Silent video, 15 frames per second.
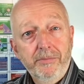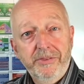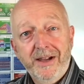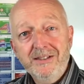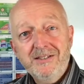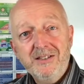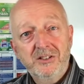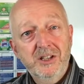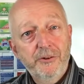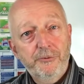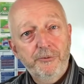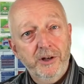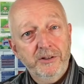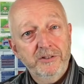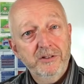That's a
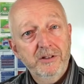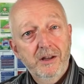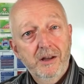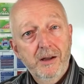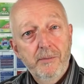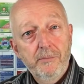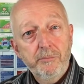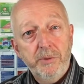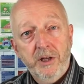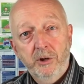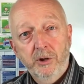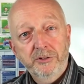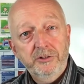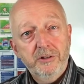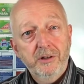difference,
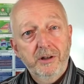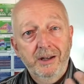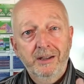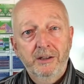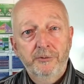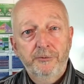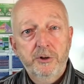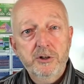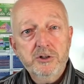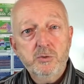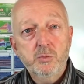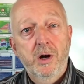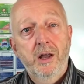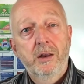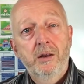because in the first
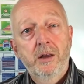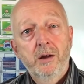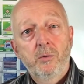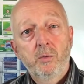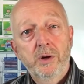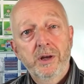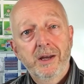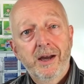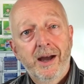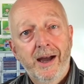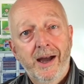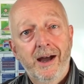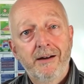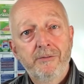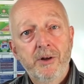one we
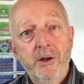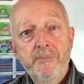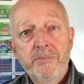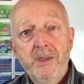have